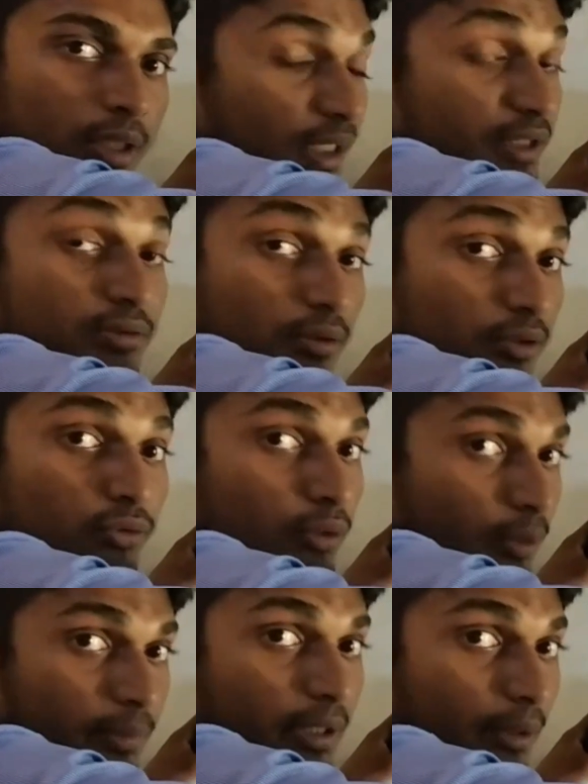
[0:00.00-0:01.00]
It is not the
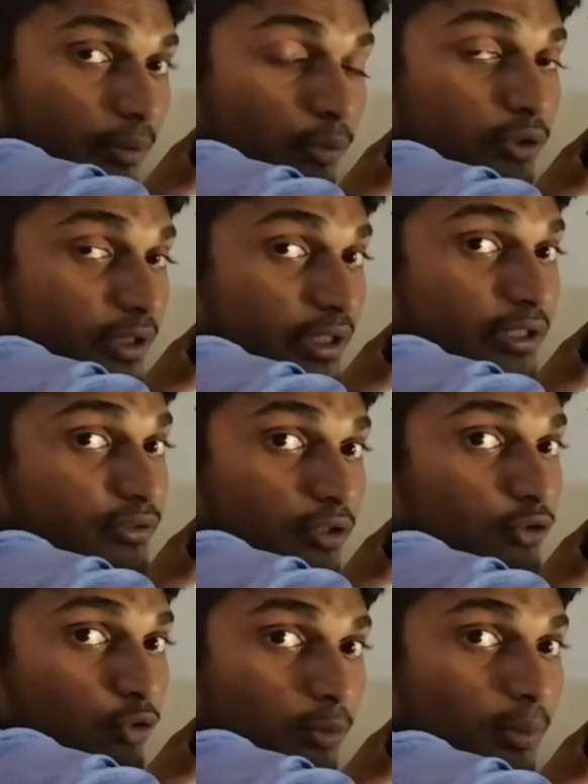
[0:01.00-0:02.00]
suitable
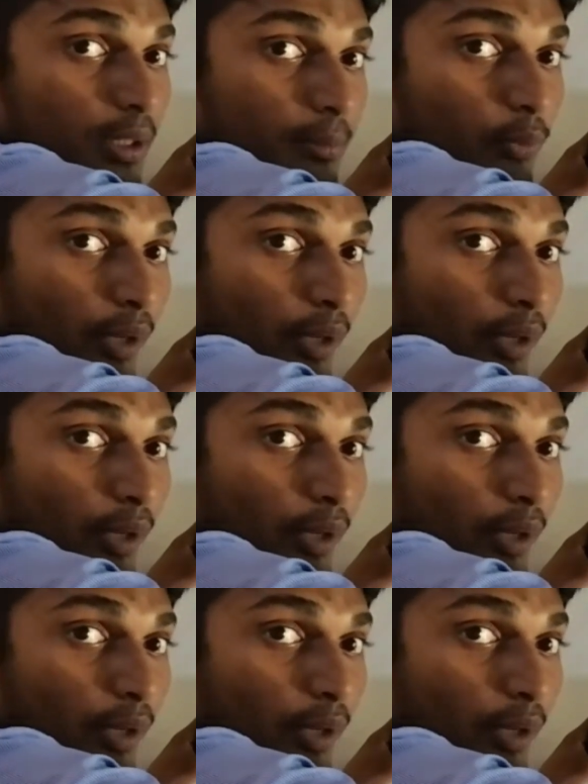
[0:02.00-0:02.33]
number.